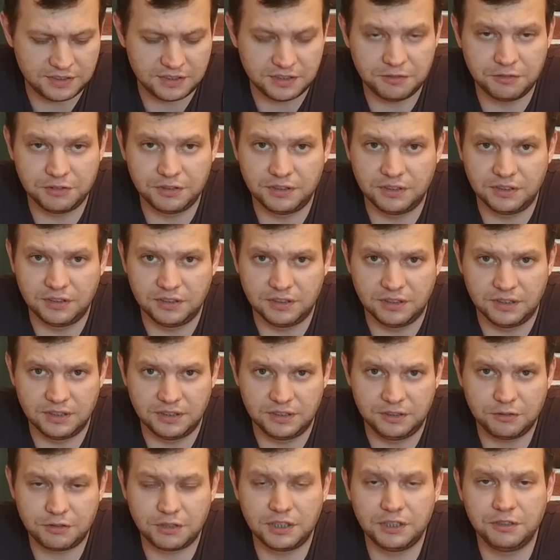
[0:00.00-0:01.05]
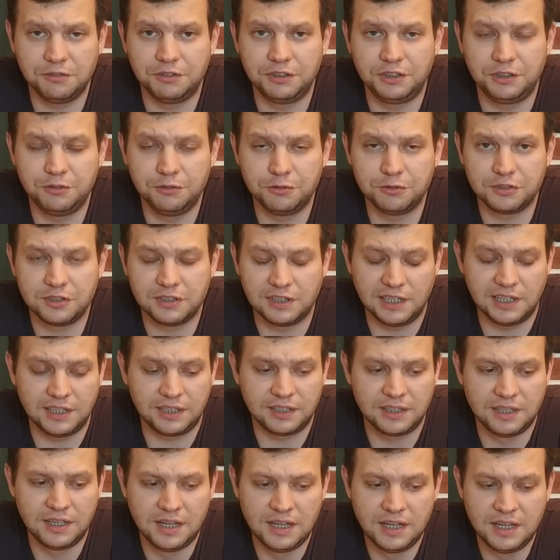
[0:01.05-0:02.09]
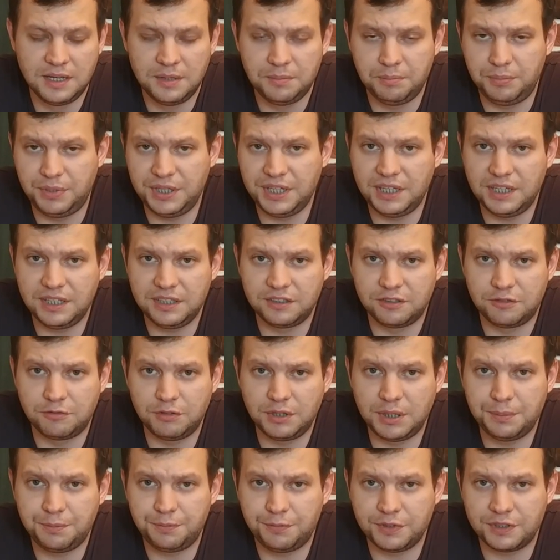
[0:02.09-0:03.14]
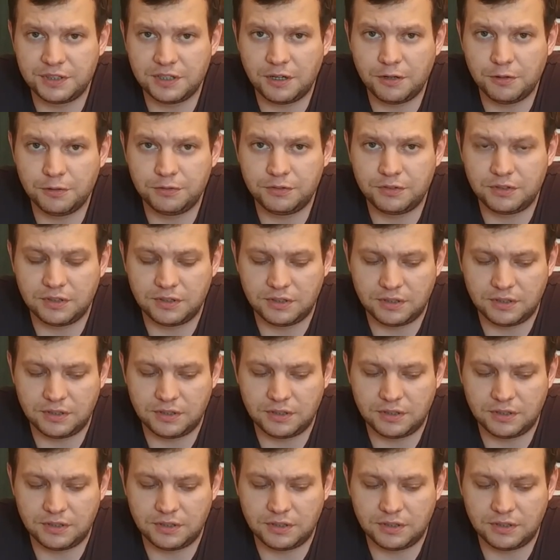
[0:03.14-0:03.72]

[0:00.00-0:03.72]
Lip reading: Even you can even use like B8 grip without